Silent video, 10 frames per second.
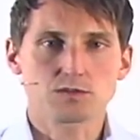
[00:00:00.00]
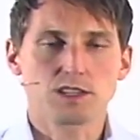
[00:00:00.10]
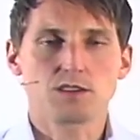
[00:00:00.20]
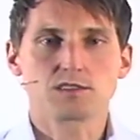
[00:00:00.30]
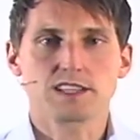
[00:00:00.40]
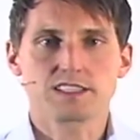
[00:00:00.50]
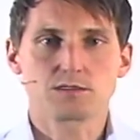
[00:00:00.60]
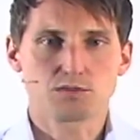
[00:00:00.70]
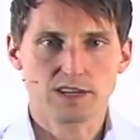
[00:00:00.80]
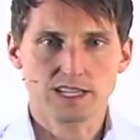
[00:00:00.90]
We always like
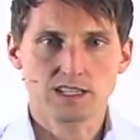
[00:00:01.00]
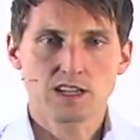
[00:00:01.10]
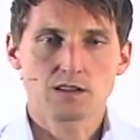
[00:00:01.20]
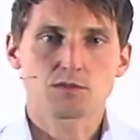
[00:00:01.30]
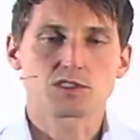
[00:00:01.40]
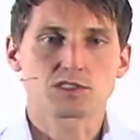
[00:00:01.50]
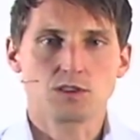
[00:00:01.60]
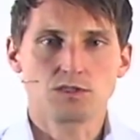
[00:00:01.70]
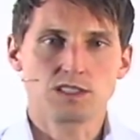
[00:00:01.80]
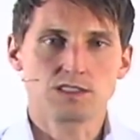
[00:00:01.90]
to bring
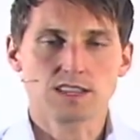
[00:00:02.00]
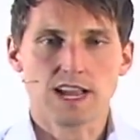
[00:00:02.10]
personas,